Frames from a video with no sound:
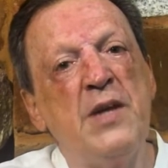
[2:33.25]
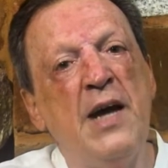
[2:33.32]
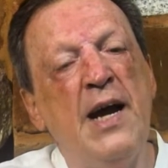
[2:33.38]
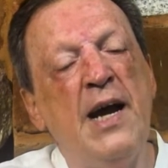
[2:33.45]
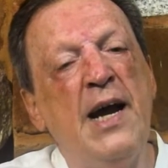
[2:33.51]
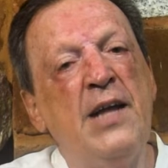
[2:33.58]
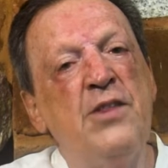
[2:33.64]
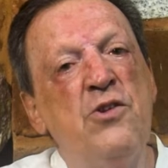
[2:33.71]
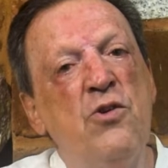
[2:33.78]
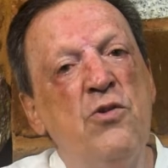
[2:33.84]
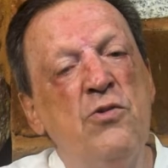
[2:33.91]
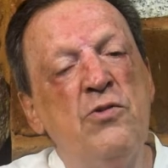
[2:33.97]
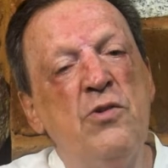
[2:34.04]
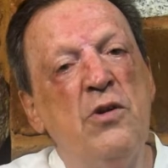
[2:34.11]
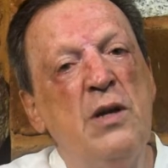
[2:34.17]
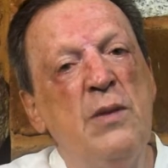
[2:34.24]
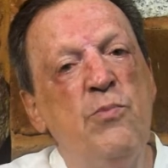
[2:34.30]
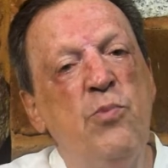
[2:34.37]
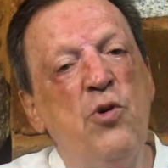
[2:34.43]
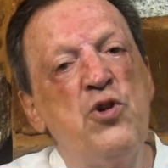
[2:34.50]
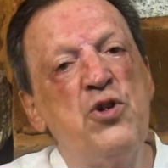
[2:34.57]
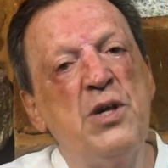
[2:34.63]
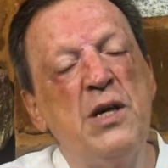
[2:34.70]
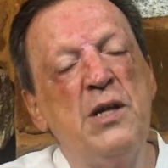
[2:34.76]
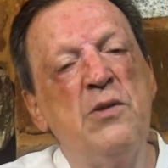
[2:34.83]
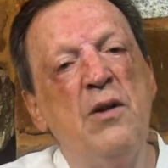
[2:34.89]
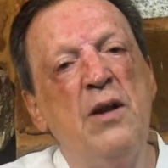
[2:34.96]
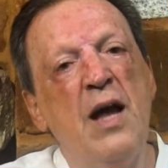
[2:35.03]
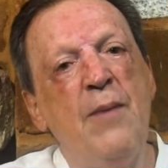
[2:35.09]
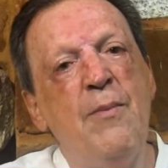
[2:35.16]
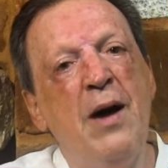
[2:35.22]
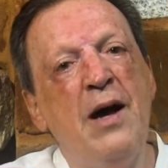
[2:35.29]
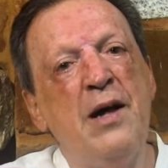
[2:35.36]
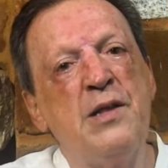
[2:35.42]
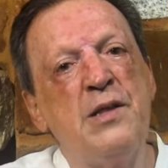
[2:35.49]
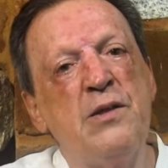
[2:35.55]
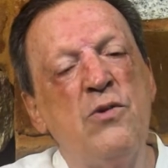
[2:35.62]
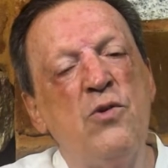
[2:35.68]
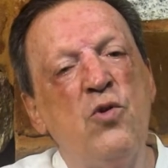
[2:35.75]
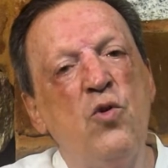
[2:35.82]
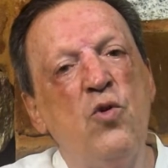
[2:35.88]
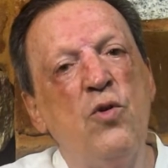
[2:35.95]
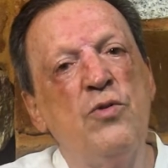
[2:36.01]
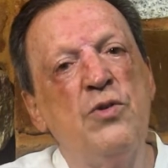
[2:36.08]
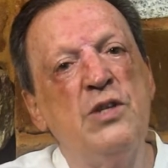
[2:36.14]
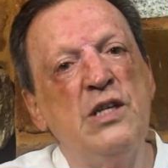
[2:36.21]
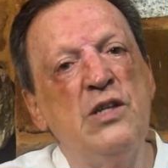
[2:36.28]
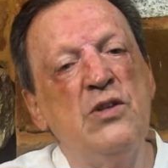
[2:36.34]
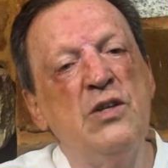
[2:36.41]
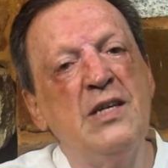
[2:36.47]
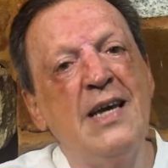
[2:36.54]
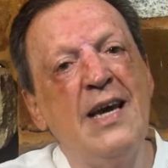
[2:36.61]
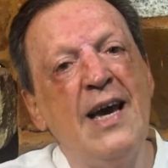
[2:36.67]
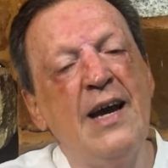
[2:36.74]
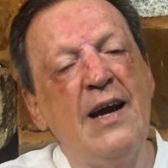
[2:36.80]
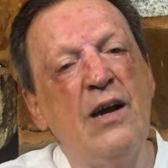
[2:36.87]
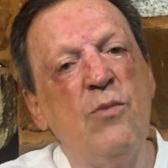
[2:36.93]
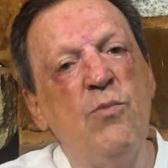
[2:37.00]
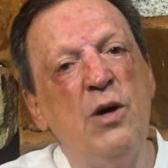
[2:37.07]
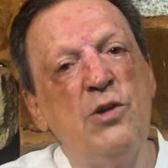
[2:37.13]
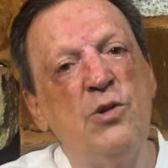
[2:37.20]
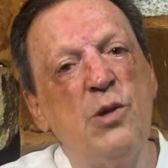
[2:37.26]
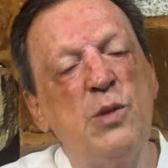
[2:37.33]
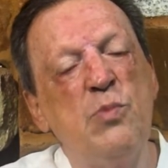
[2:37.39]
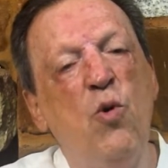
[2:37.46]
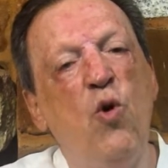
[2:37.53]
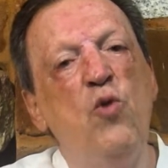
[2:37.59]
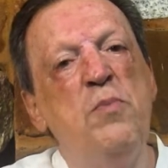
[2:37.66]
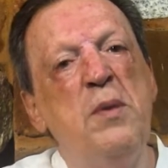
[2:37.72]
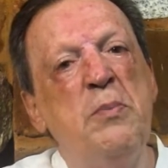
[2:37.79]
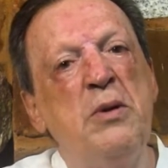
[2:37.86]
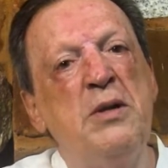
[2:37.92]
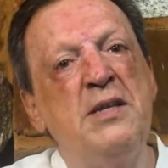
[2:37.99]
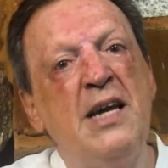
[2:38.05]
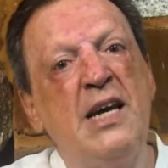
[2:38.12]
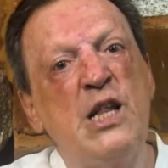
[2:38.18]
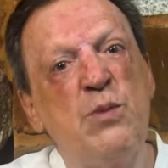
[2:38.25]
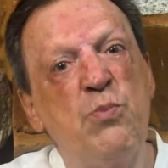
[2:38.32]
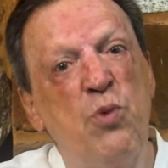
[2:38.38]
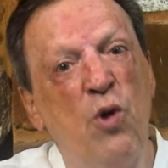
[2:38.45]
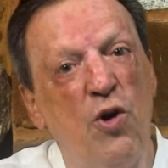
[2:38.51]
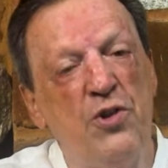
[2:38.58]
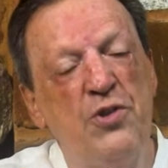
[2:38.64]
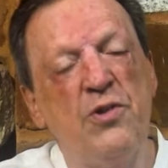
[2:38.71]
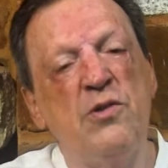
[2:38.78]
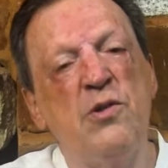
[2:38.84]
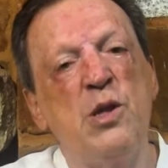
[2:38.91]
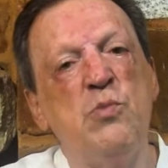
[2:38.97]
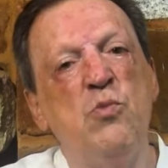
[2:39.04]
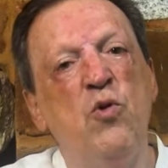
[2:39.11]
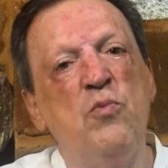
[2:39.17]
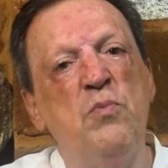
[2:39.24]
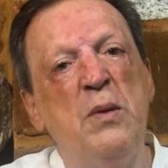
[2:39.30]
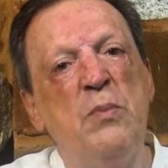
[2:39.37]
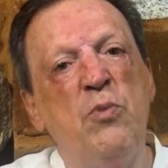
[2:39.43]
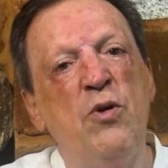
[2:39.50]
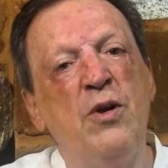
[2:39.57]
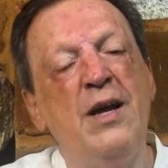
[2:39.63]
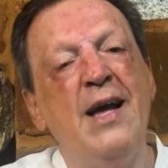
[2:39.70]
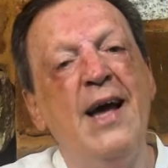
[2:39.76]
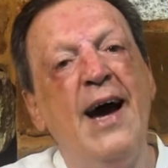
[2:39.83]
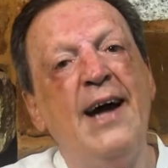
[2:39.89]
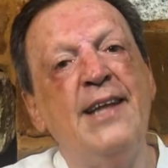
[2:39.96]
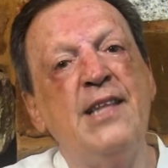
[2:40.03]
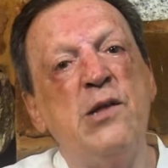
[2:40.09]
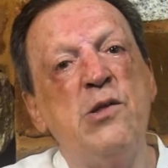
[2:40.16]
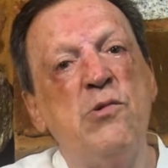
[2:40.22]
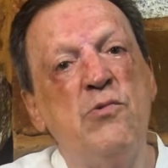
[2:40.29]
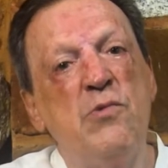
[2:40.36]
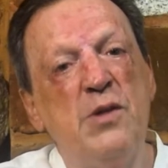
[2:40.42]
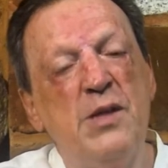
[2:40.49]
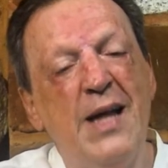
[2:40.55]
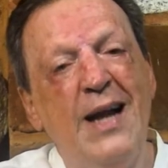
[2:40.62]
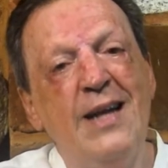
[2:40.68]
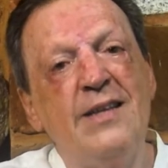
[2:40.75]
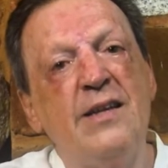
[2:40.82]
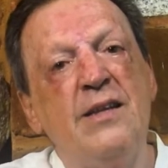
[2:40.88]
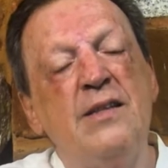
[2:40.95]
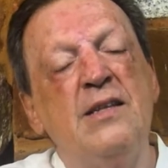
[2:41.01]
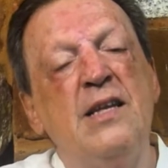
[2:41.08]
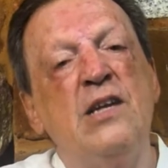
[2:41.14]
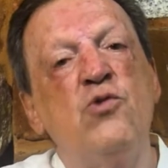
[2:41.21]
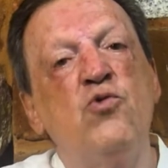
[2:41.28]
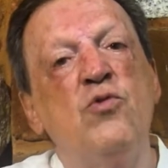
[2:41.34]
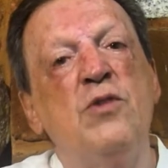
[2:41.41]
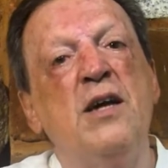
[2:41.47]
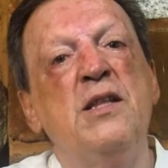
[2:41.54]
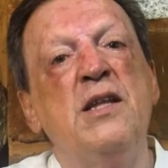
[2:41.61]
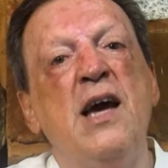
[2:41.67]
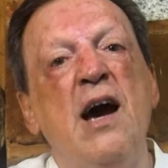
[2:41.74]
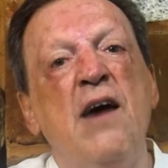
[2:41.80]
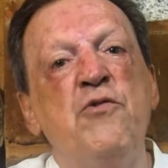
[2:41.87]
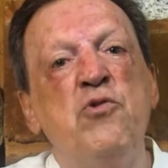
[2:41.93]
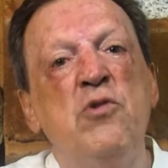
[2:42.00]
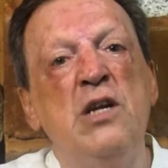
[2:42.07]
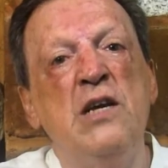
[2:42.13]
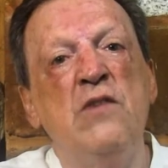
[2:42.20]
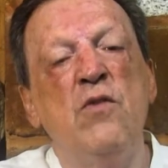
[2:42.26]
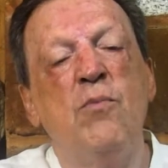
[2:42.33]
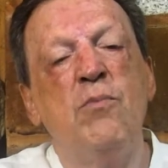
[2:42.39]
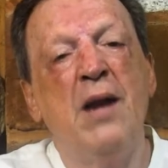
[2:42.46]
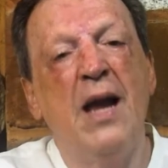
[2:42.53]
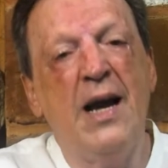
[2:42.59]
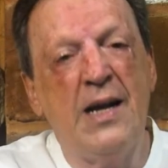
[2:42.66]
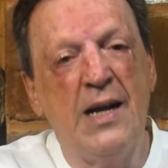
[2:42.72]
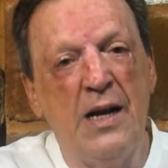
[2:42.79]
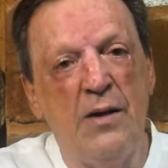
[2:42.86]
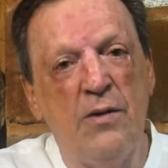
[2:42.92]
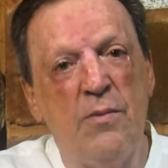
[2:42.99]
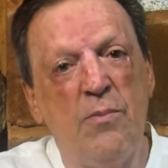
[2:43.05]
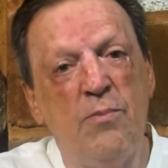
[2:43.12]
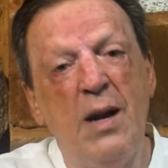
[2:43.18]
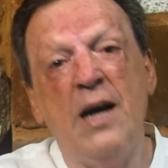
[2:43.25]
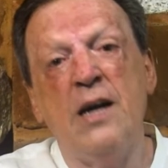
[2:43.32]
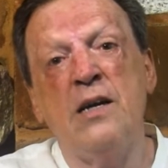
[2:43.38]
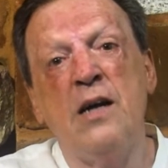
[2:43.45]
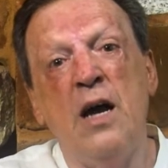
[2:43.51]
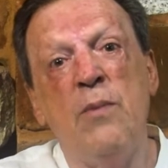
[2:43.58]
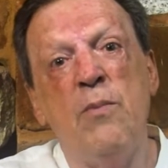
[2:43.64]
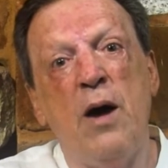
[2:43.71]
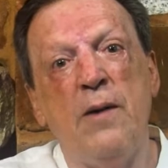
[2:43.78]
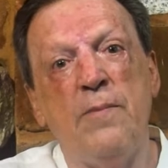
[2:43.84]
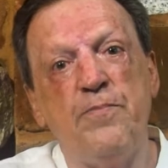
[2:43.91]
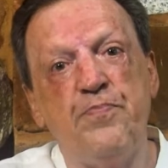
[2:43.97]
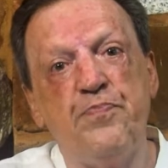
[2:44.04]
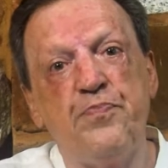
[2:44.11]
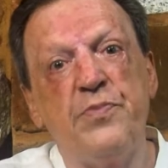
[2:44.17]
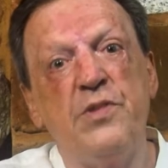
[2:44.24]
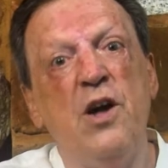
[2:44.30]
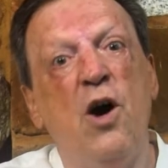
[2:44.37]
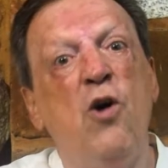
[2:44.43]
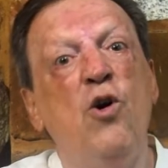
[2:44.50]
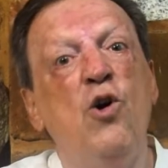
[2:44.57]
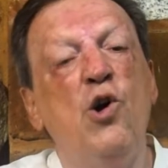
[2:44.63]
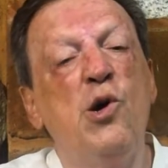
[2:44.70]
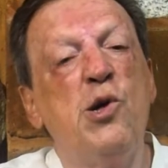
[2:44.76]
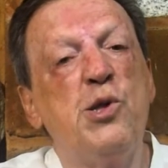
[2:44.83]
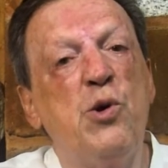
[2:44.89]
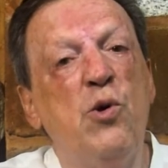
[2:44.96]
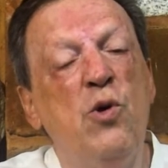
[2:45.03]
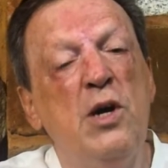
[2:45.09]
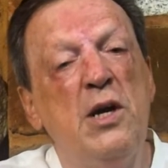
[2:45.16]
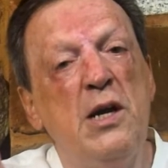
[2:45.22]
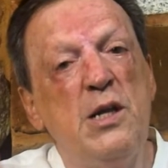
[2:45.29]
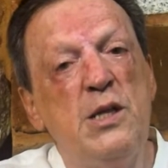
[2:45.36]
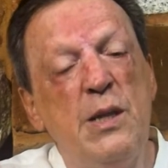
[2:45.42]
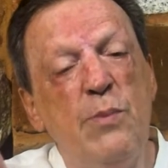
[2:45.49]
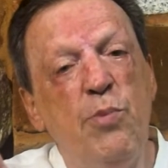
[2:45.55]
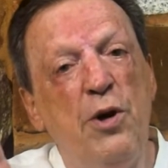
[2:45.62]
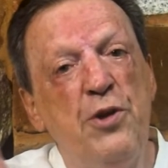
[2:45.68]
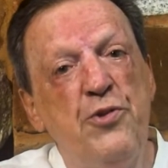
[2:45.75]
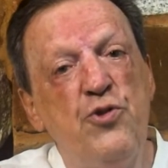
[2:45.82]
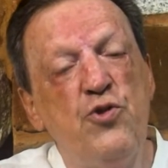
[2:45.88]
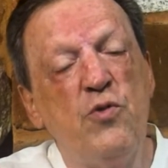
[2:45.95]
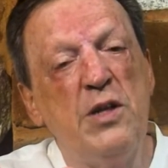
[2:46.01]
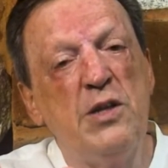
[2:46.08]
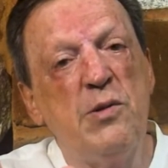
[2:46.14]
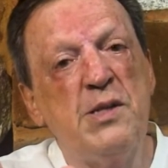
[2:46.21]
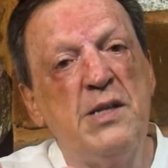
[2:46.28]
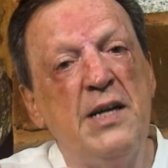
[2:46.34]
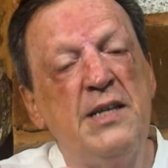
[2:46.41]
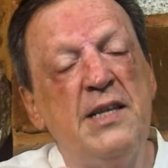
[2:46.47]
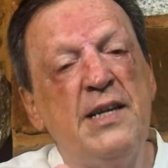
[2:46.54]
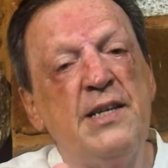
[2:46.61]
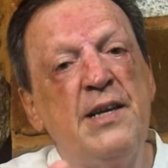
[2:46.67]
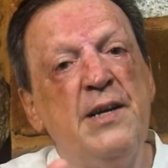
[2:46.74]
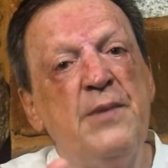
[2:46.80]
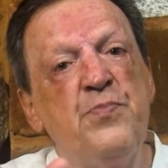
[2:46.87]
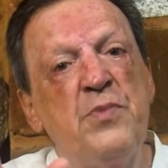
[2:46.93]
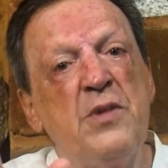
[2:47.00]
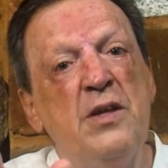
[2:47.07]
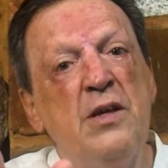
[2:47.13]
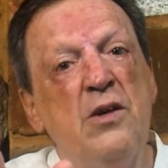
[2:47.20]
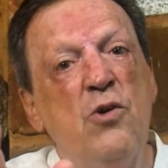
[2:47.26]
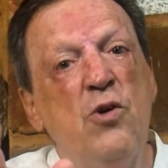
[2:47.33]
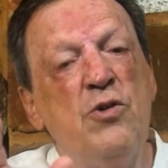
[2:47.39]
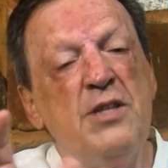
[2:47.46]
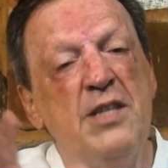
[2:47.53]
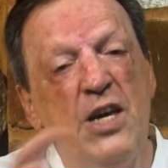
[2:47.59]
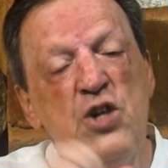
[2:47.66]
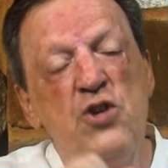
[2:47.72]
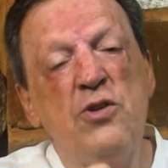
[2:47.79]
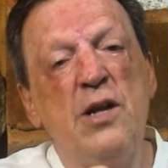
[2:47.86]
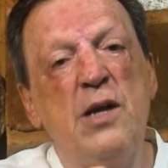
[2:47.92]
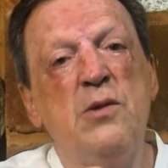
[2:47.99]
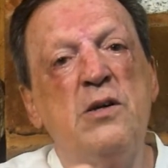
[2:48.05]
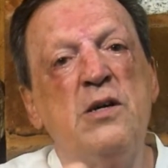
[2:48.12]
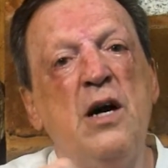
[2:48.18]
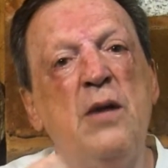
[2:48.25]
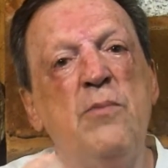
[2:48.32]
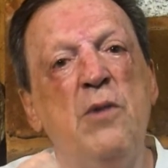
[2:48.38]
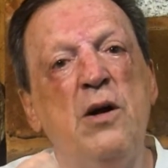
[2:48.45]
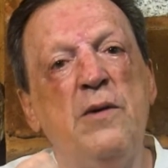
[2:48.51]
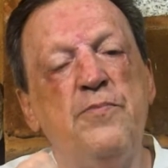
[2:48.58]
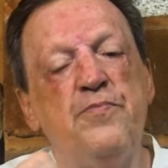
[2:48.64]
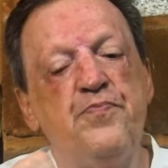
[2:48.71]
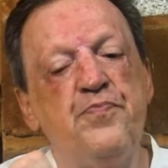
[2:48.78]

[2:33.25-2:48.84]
And the Rinpoche, the Lamas, you know, didn't care about the small people. They exploited the small people. And as a result, today they have to live a black karma. Now, so it's important to understand that a nation has a karma.